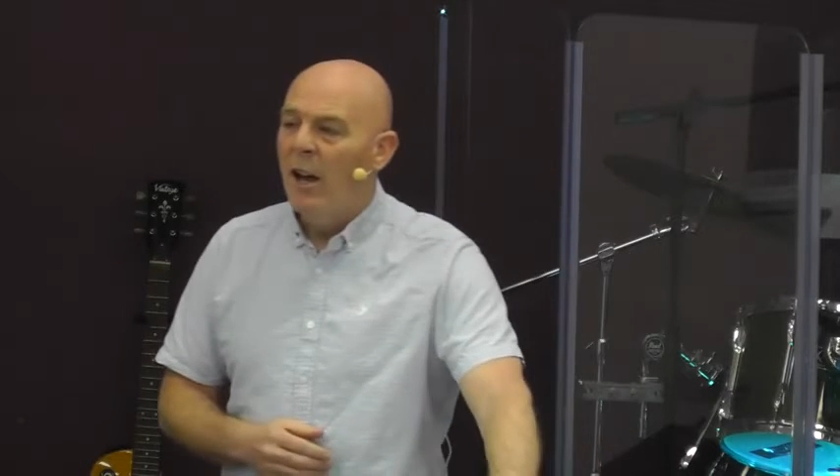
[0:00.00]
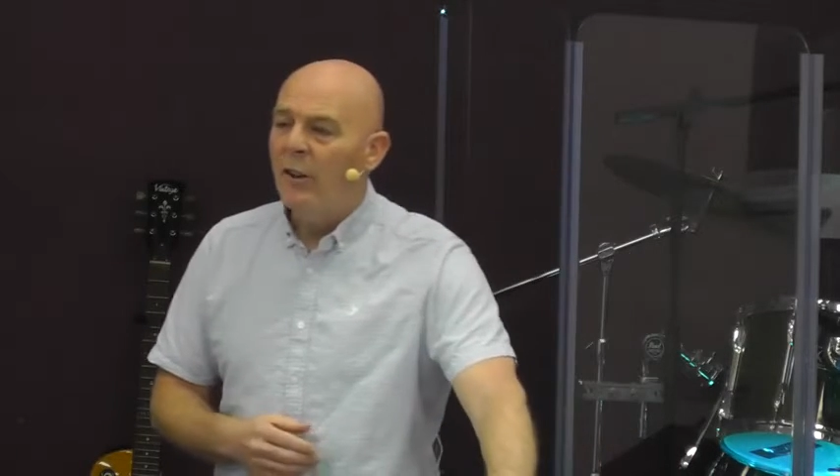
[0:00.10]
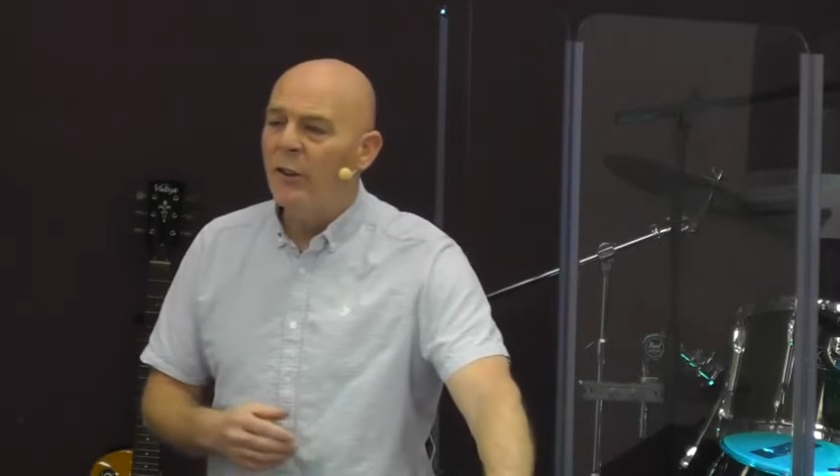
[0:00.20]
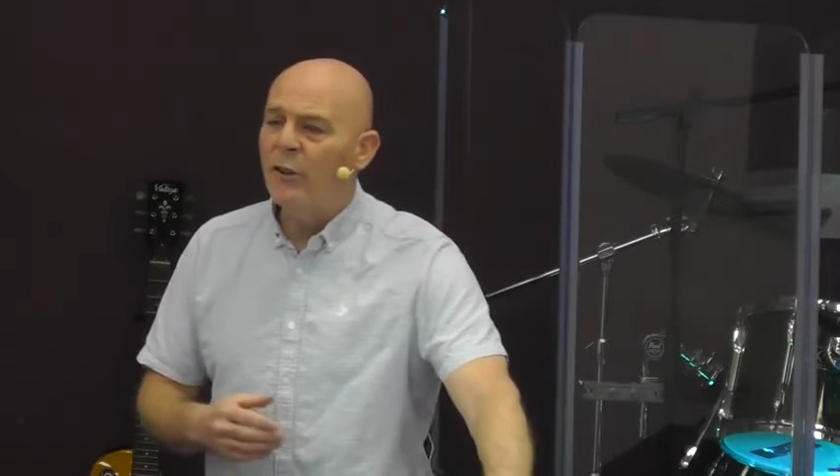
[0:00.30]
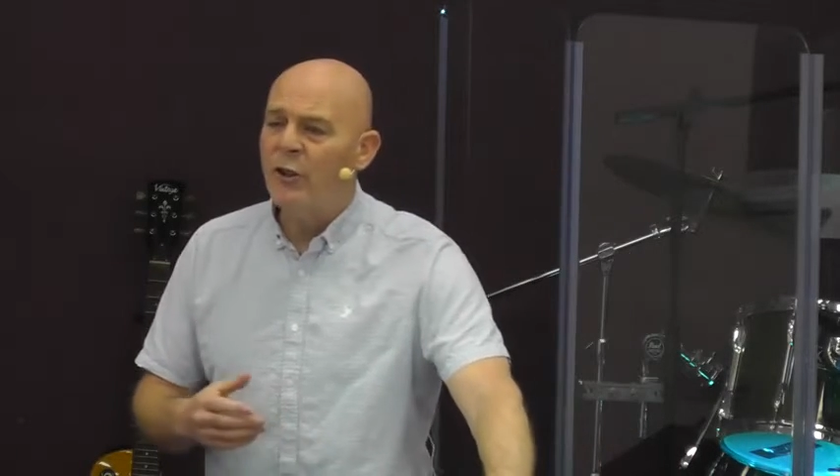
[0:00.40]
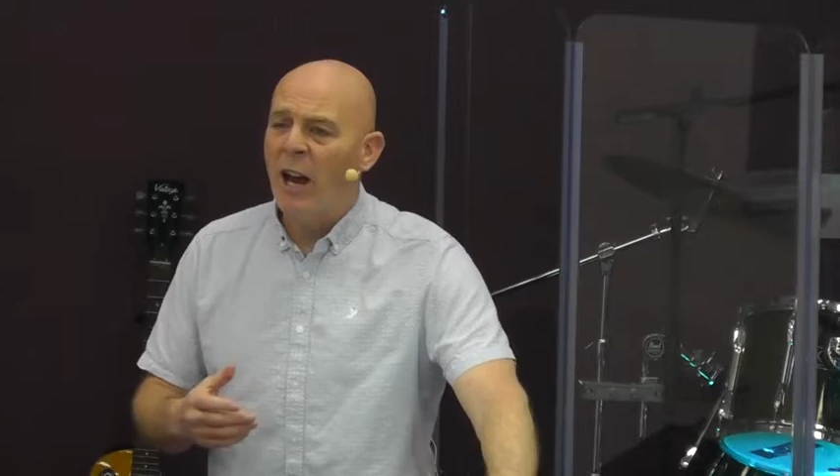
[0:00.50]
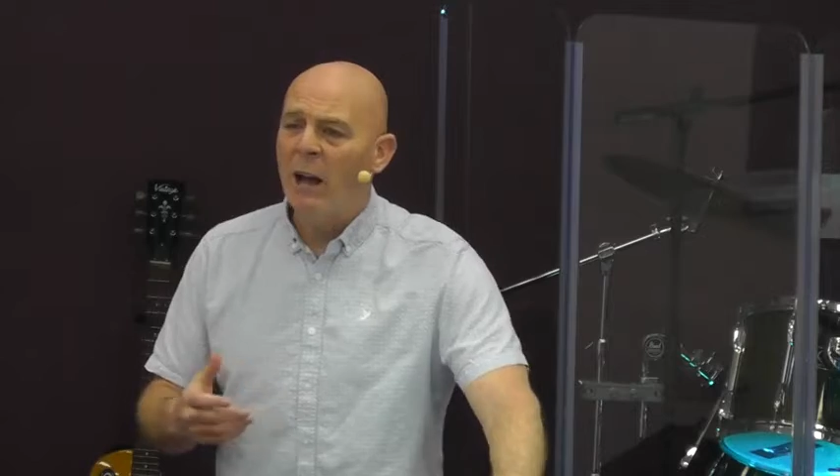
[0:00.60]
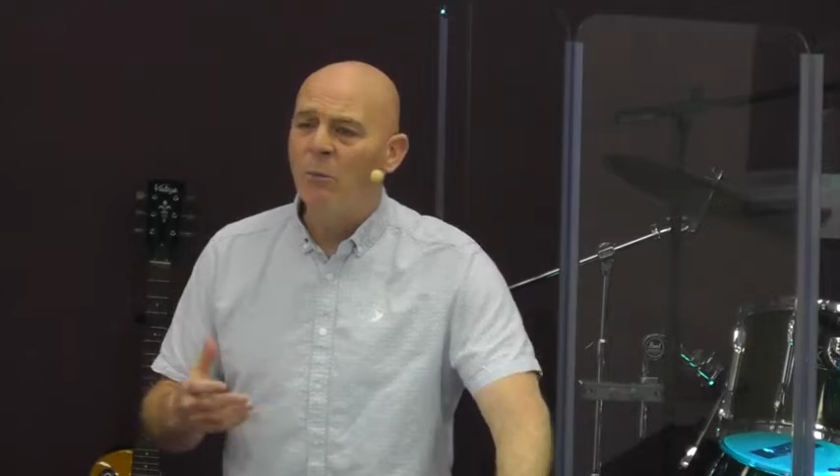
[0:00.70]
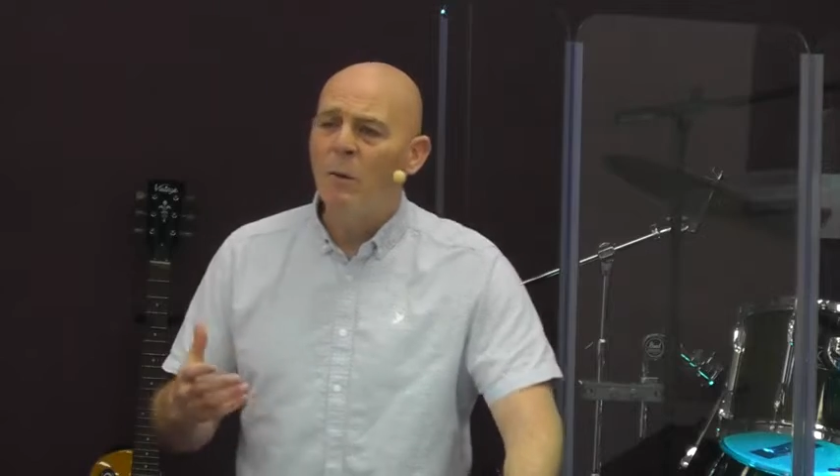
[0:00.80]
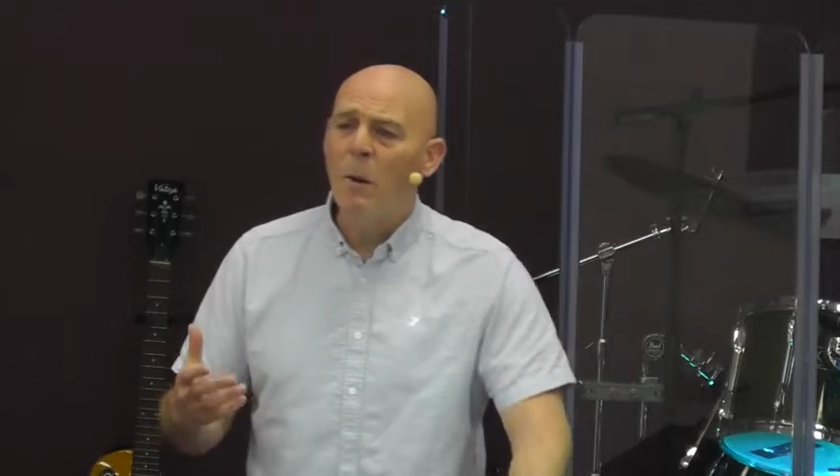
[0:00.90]
As a
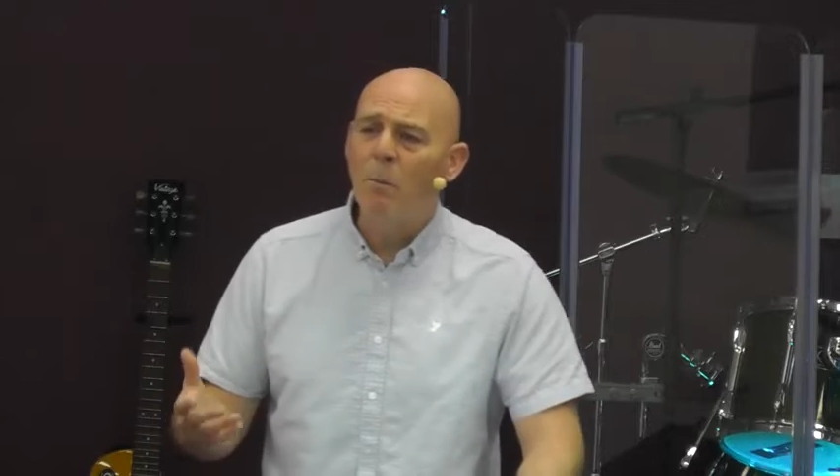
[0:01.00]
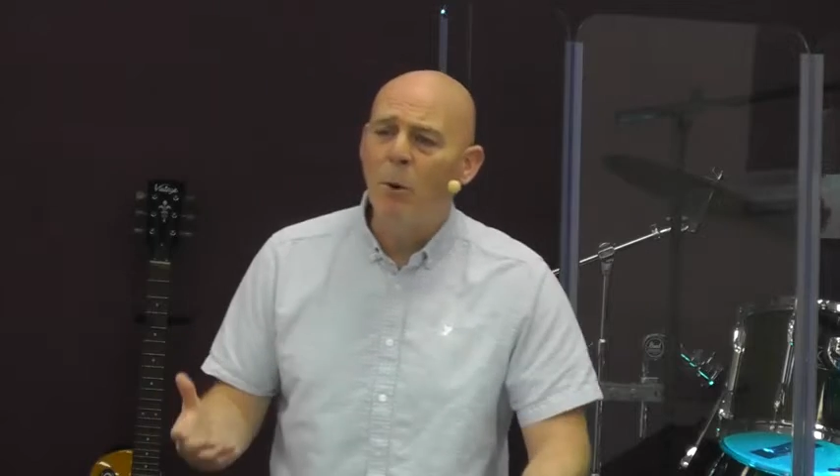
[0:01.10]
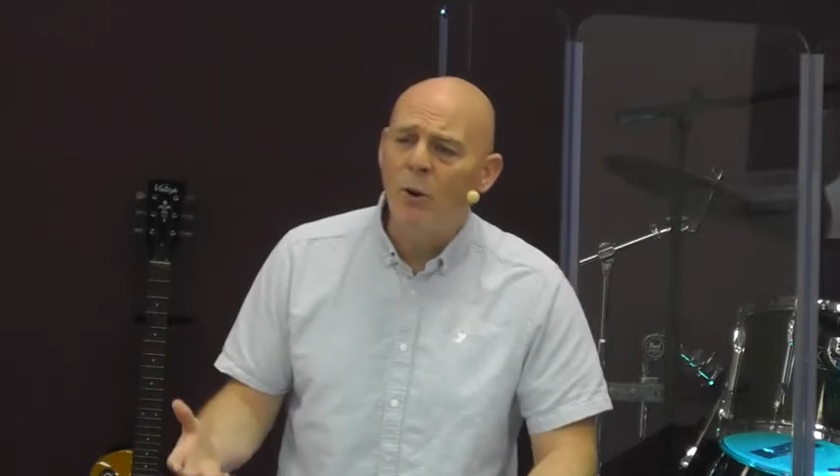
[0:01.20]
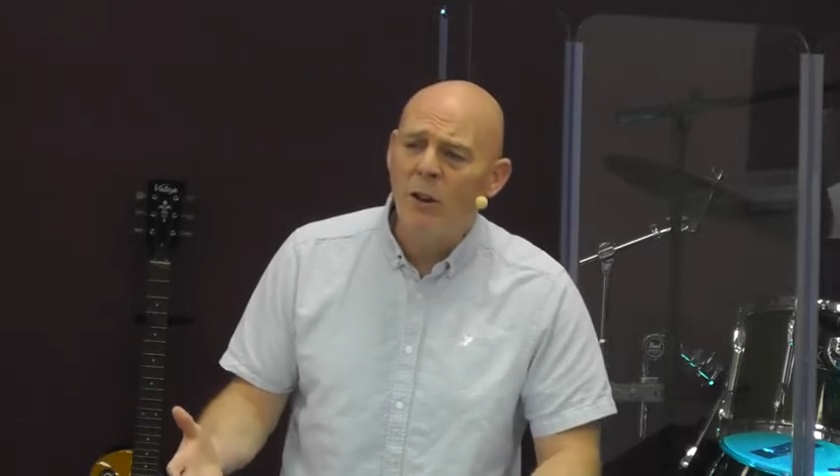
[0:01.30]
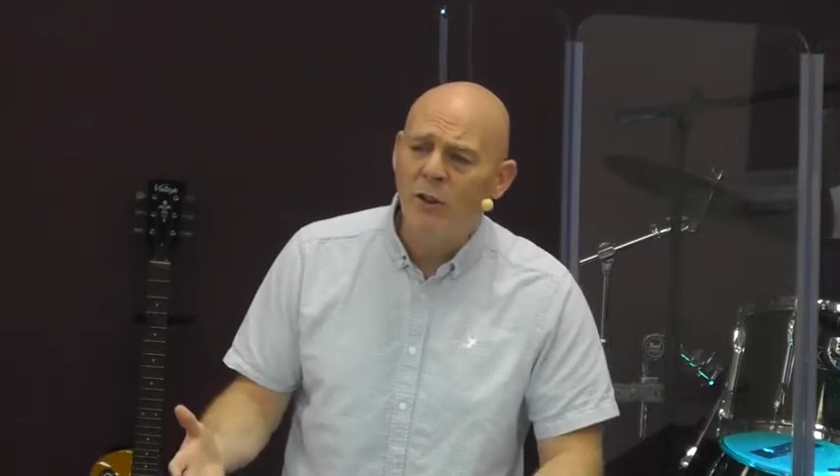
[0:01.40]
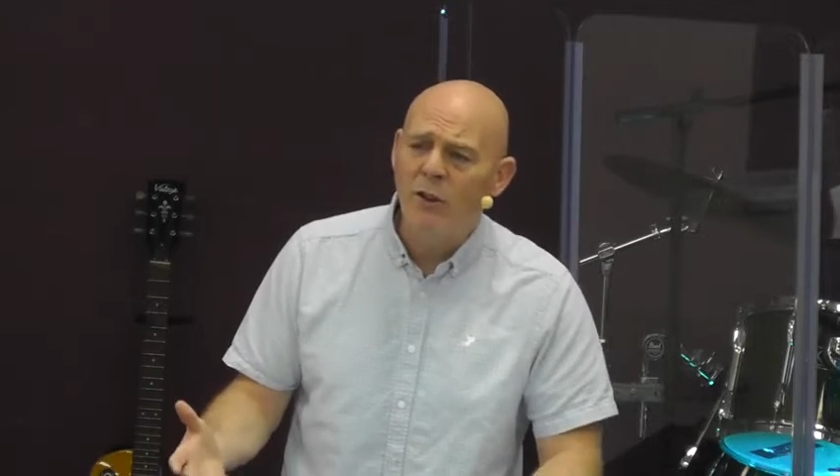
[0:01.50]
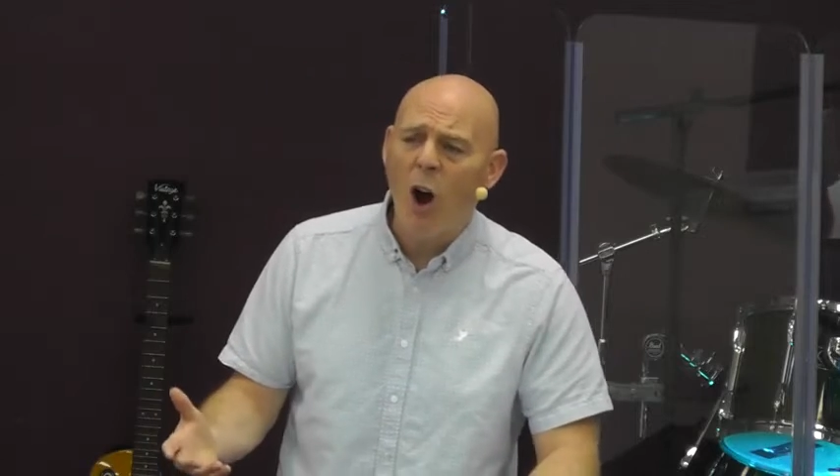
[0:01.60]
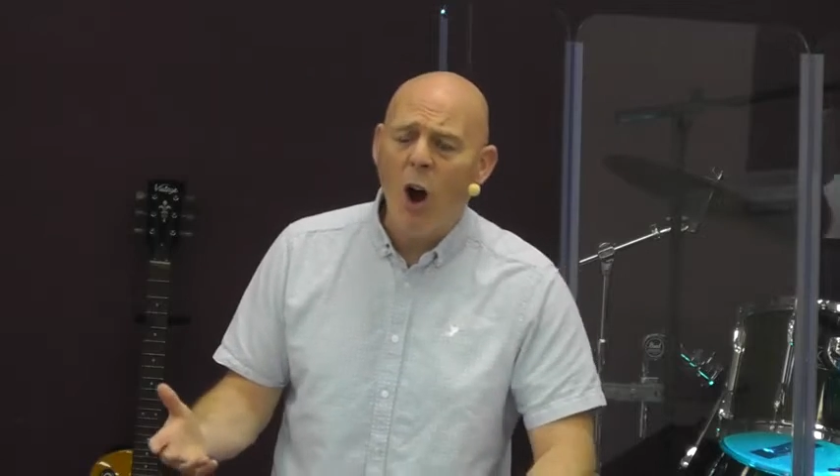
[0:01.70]
child, we were punished